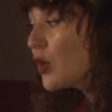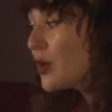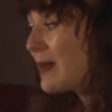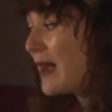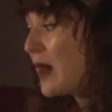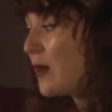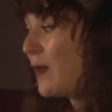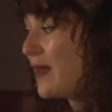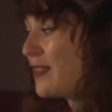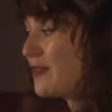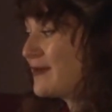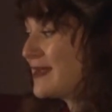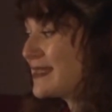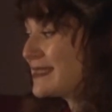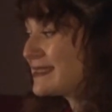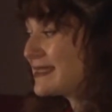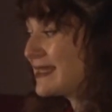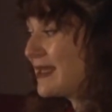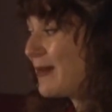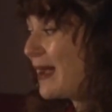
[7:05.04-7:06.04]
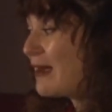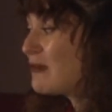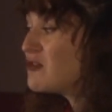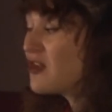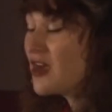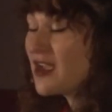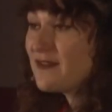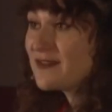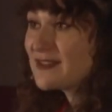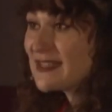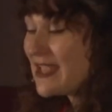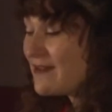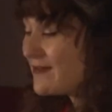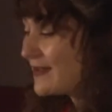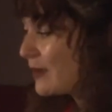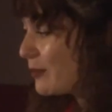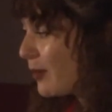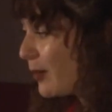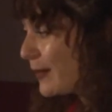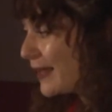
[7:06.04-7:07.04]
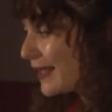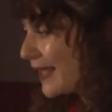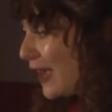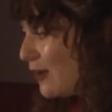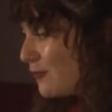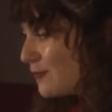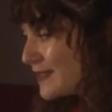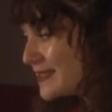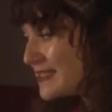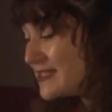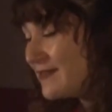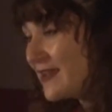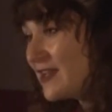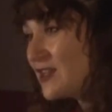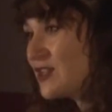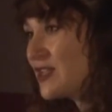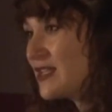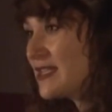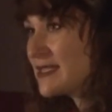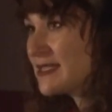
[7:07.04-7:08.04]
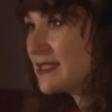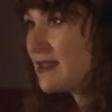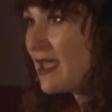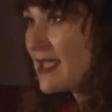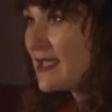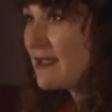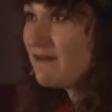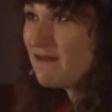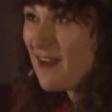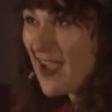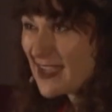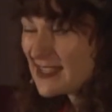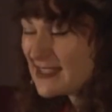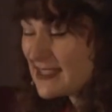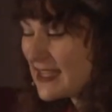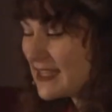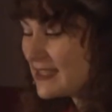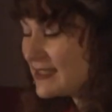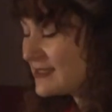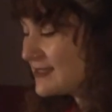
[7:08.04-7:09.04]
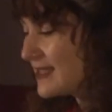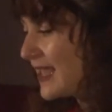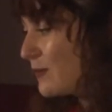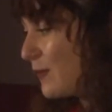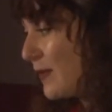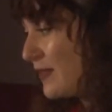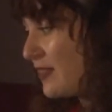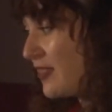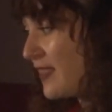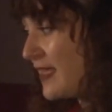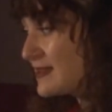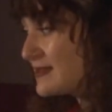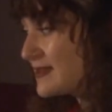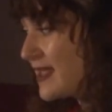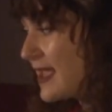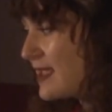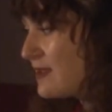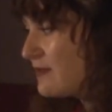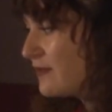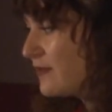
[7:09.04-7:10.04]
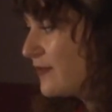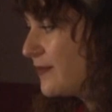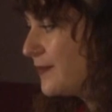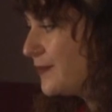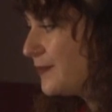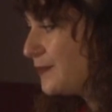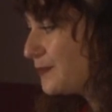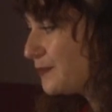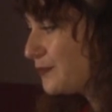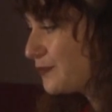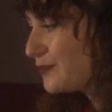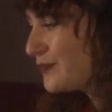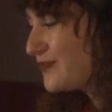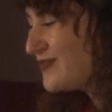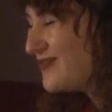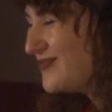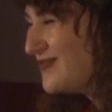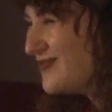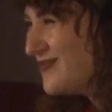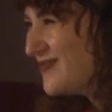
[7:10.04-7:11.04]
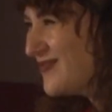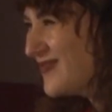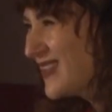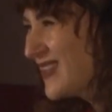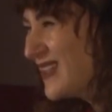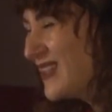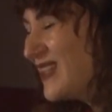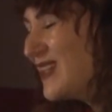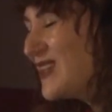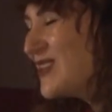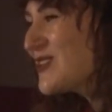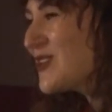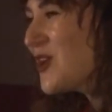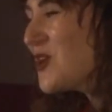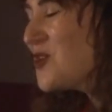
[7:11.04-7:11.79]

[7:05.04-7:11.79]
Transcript: about whether it's about life-saving public health interventions like vaccines and whether they're safe? So